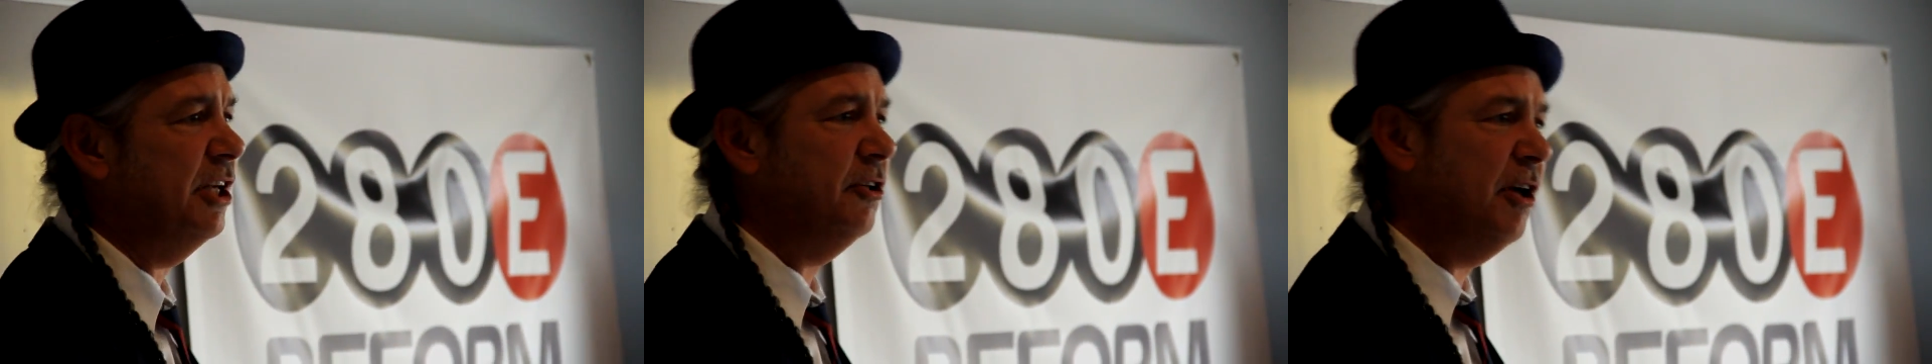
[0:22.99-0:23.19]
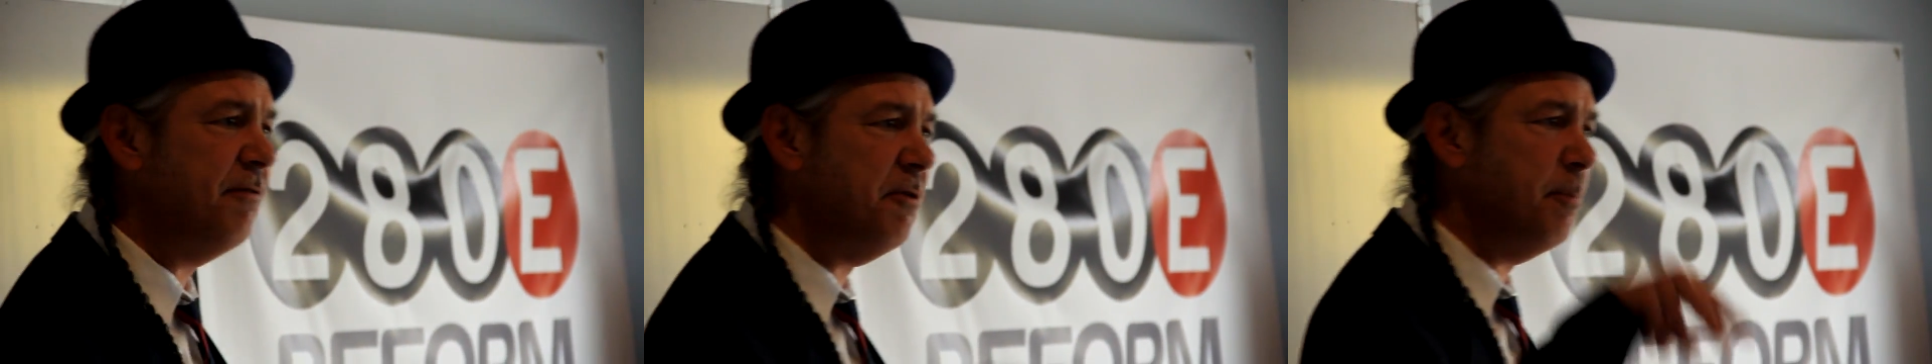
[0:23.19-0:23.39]

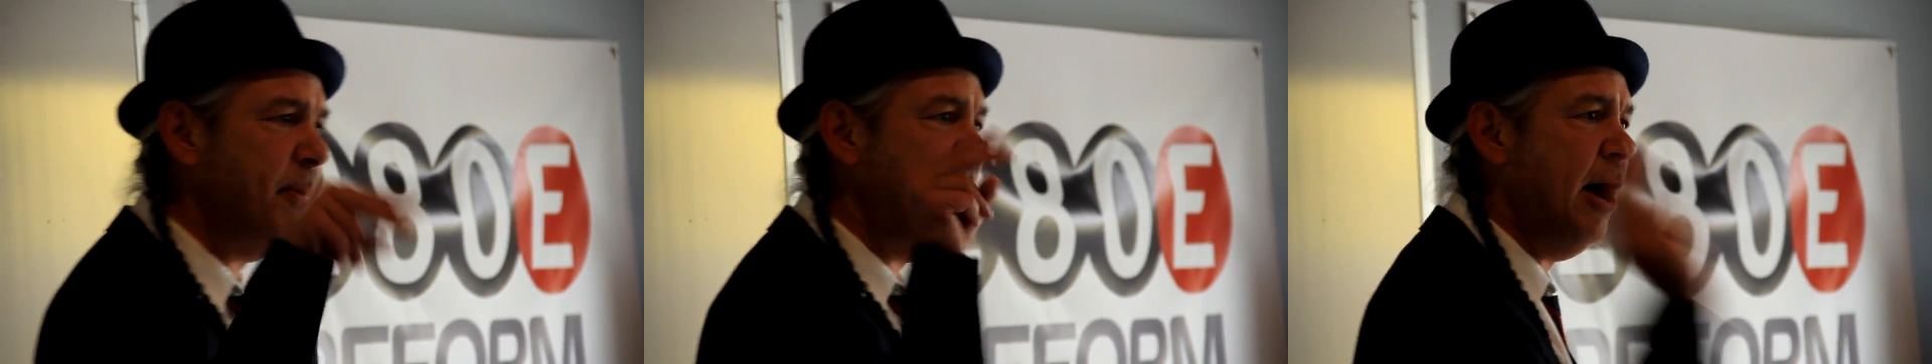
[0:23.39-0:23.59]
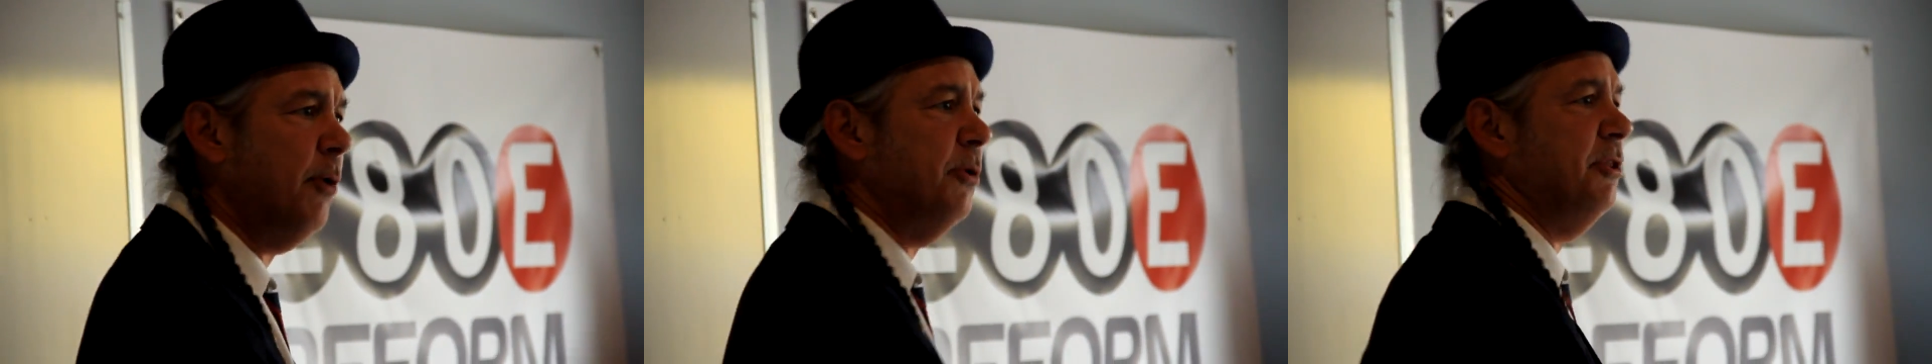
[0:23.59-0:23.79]
They love the
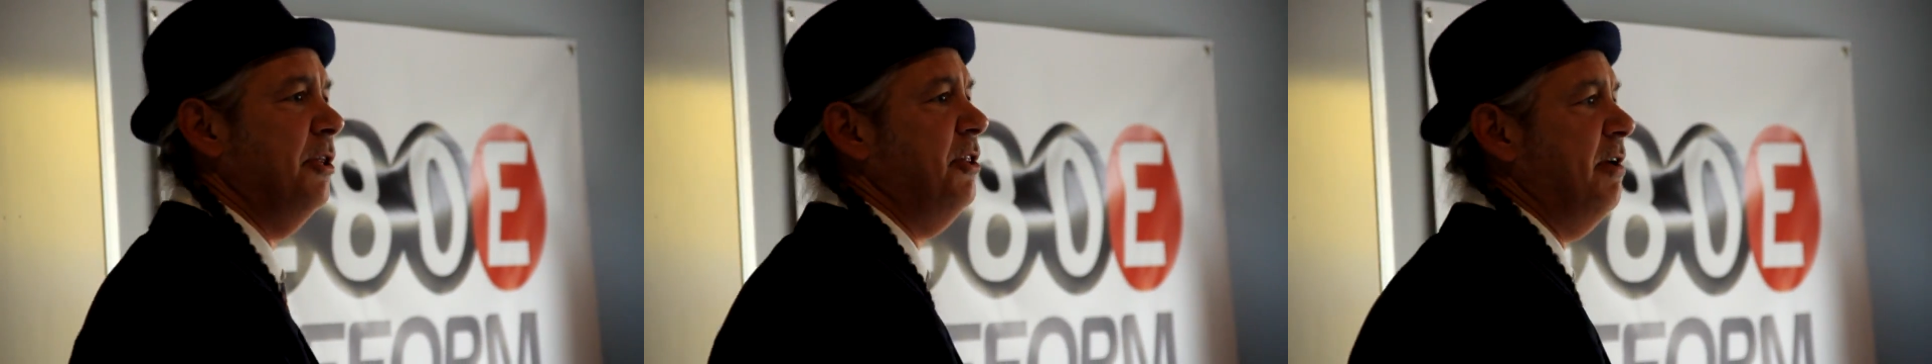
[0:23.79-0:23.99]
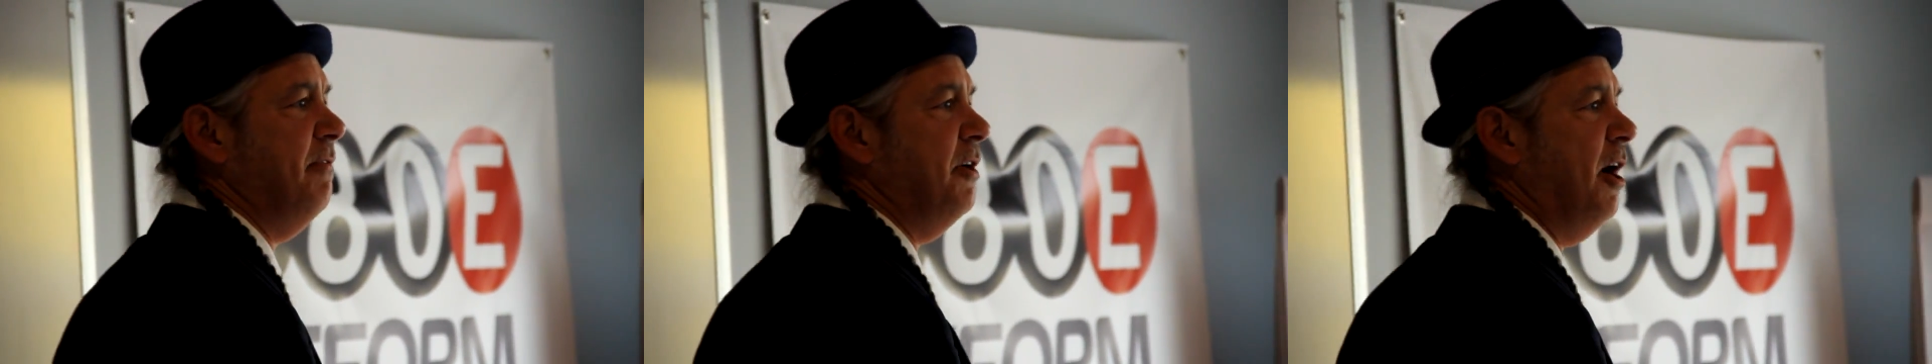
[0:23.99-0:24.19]
power
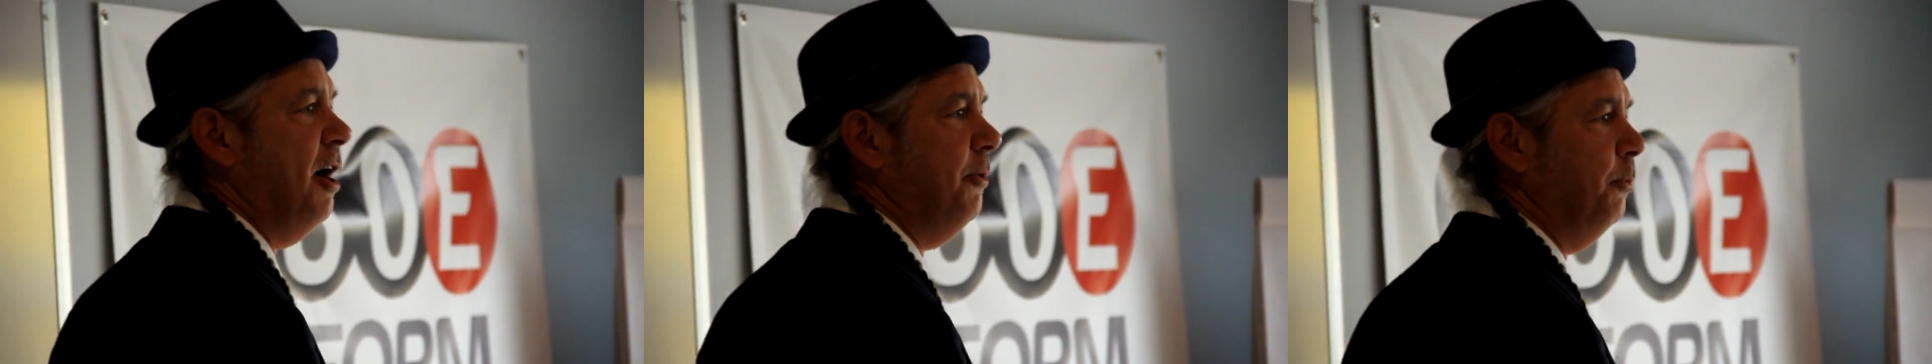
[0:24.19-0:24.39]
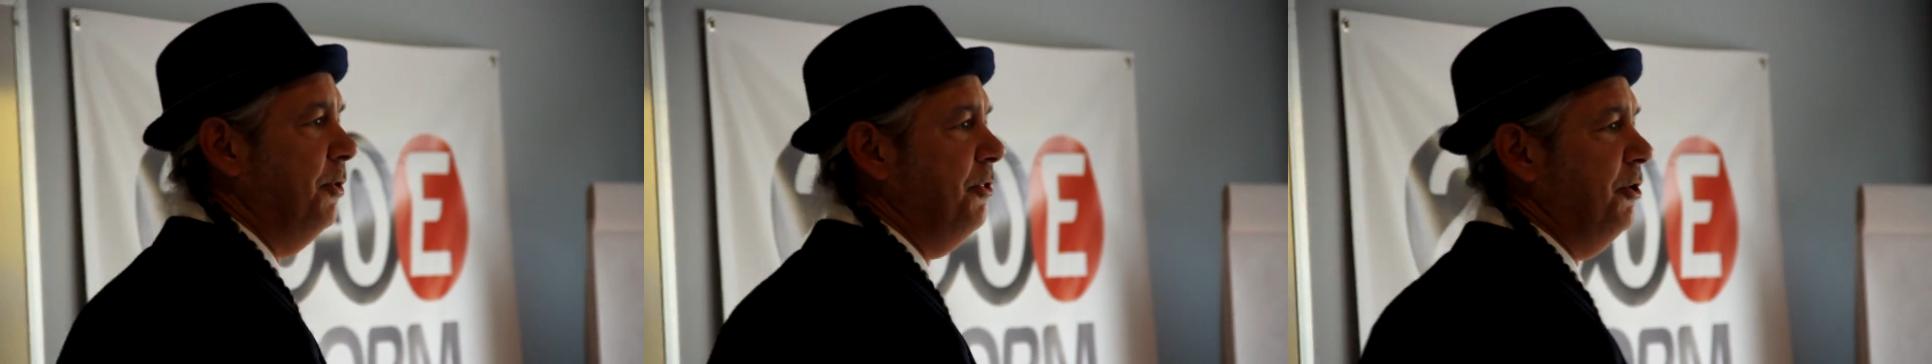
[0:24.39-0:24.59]
that they've
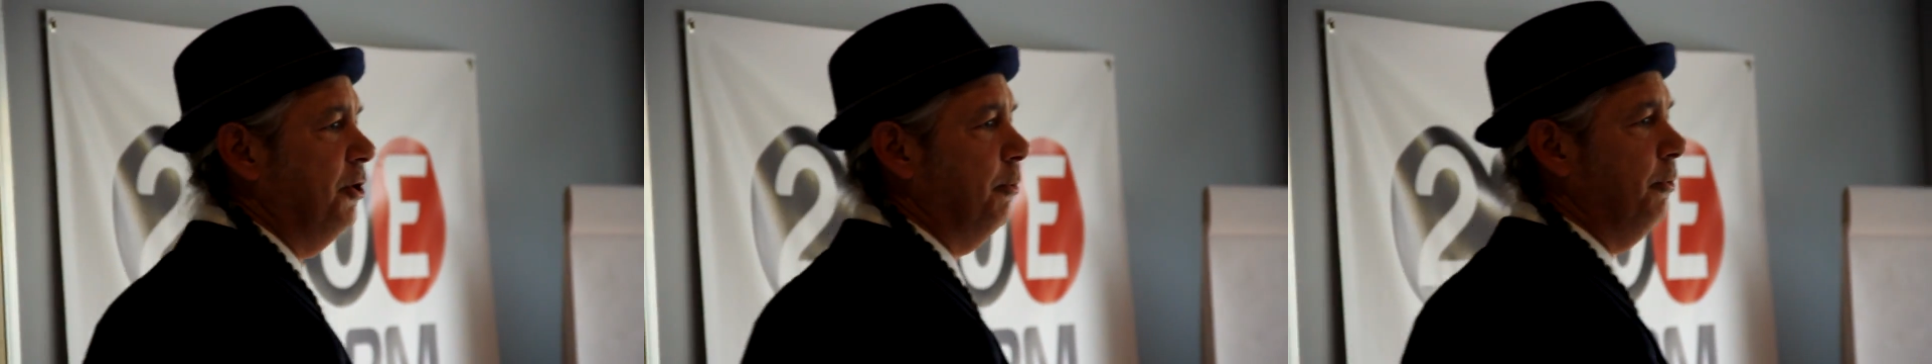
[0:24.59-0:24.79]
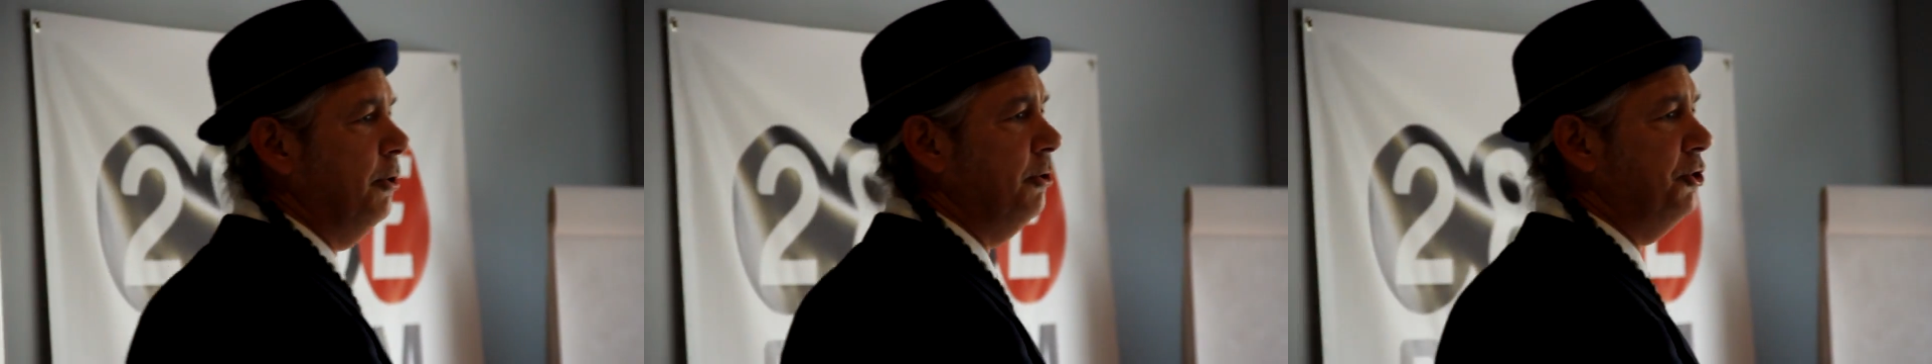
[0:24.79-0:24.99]
gotten with the
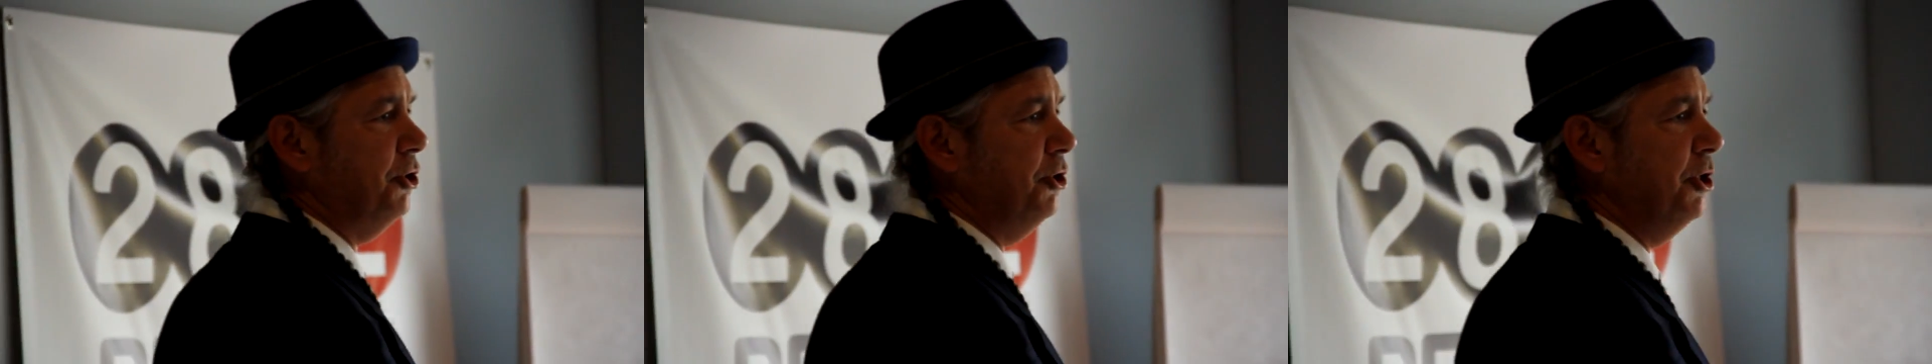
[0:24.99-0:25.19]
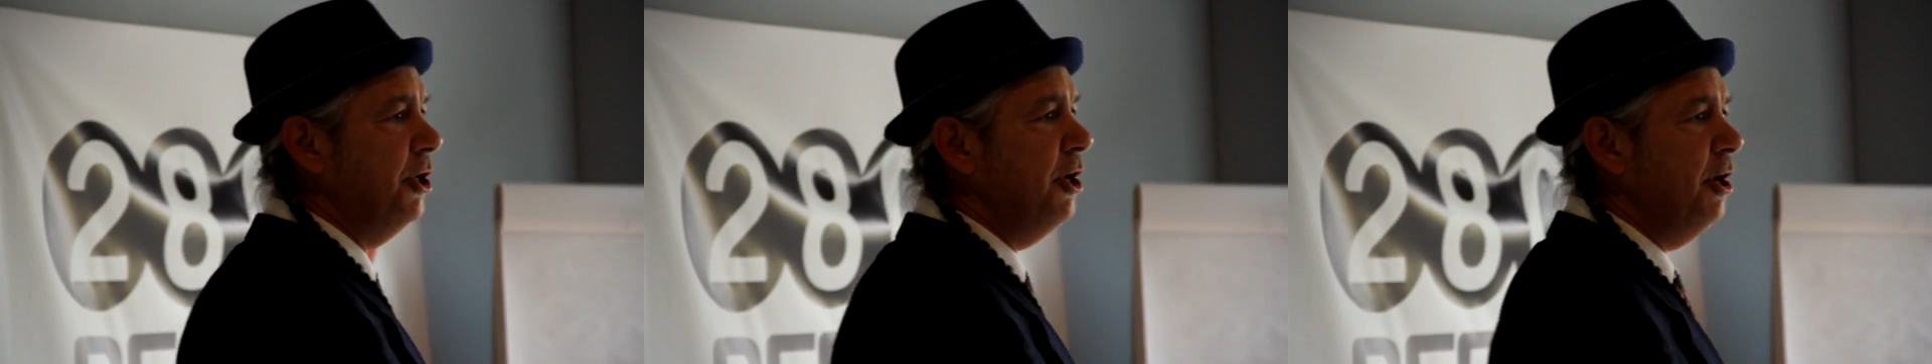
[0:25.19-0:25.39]
erosion